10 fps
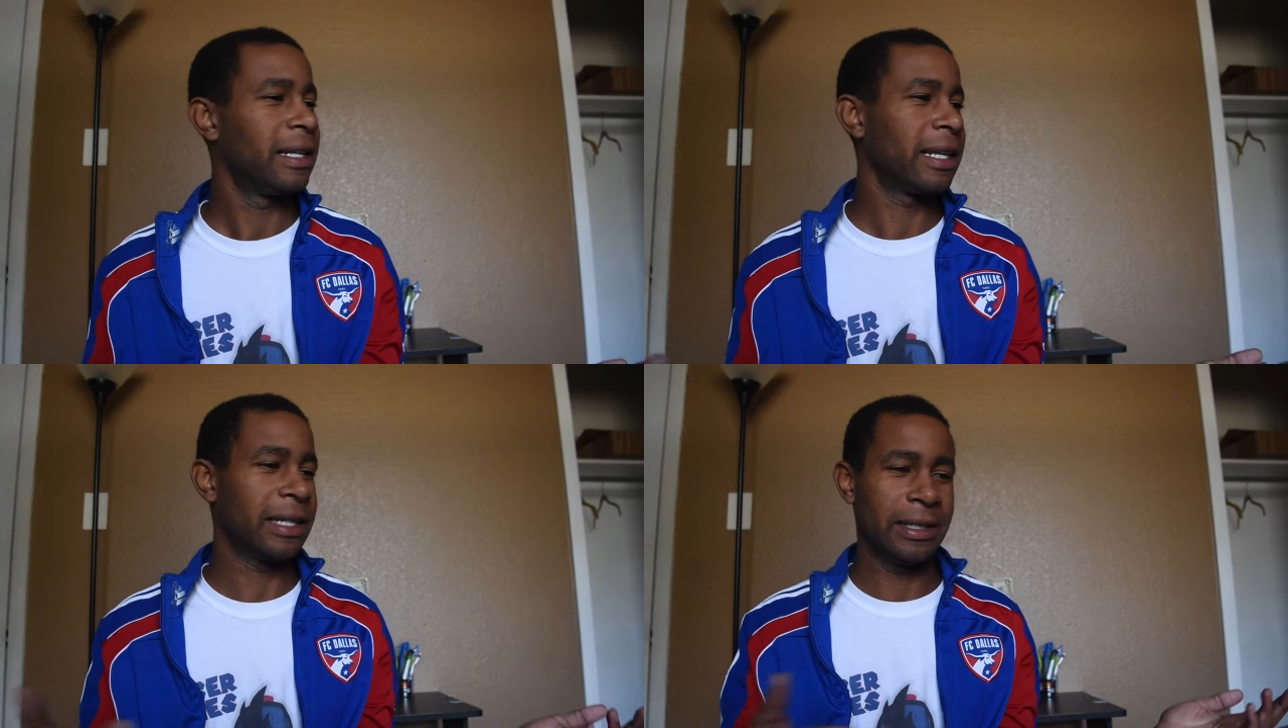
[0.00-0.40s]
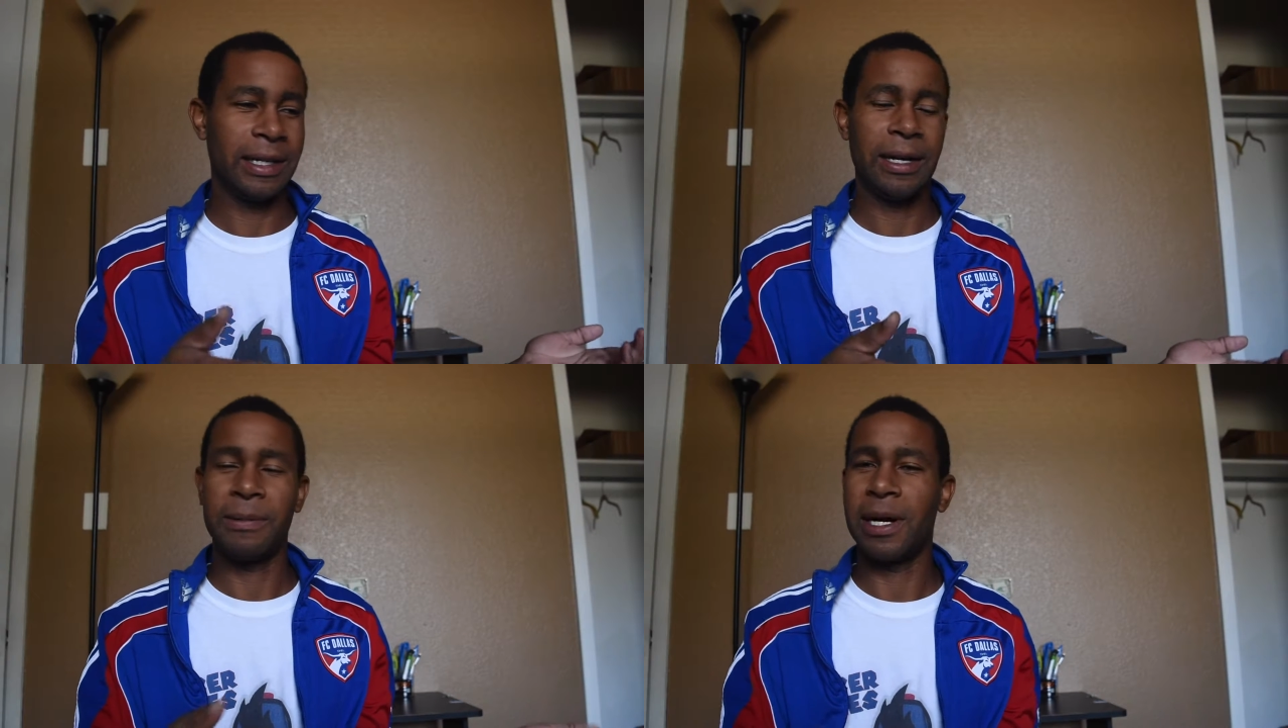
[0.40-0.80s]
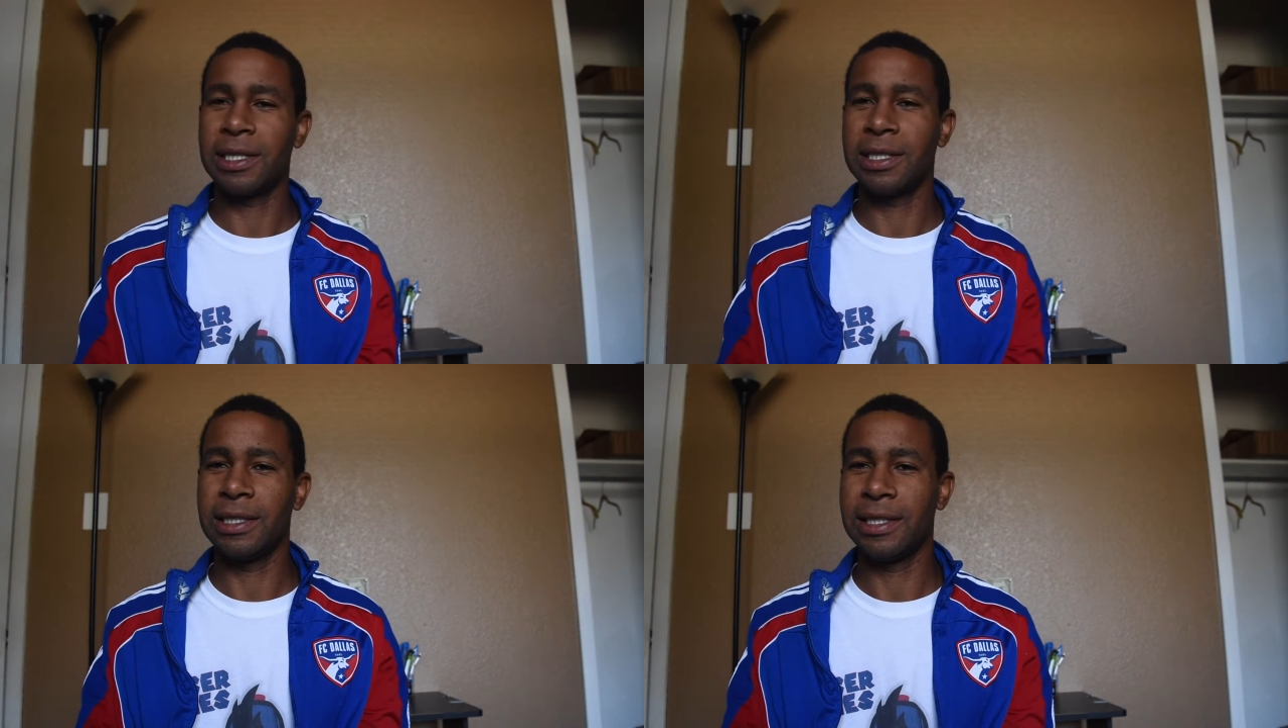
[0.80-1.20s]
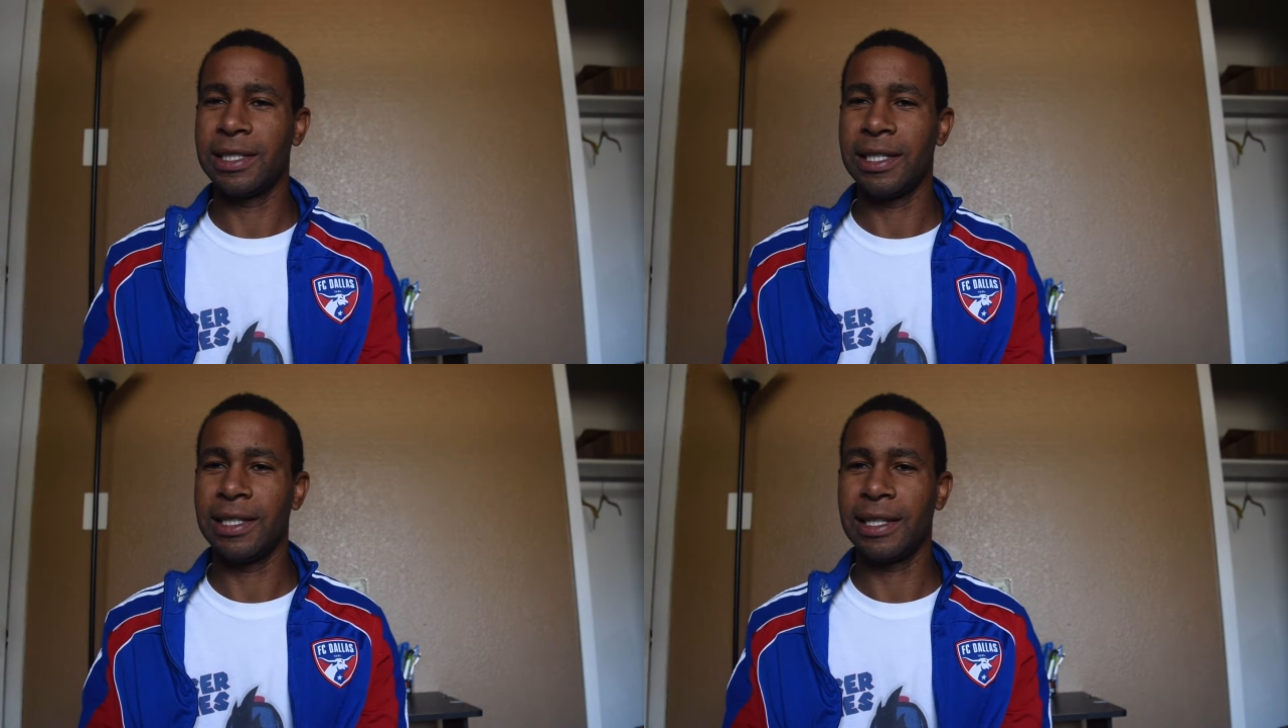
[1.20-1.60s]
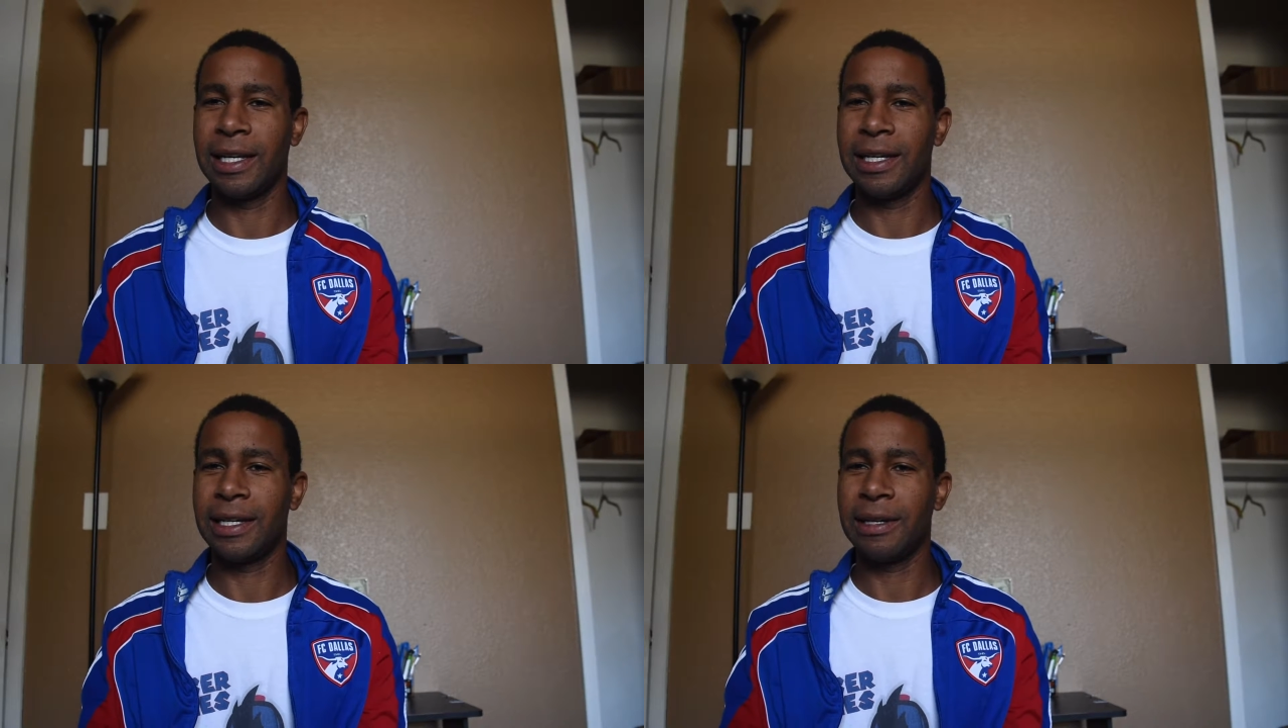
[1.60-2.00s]
Like you're not watching the shit
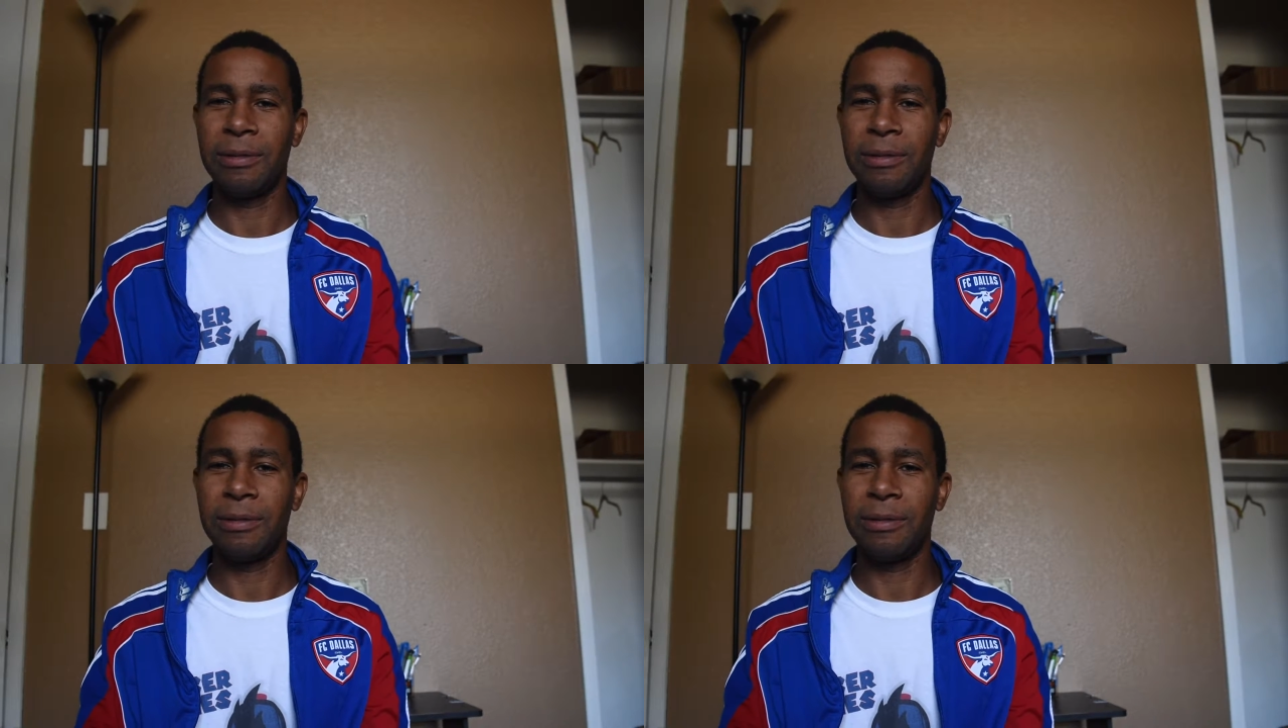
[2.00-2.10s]
like,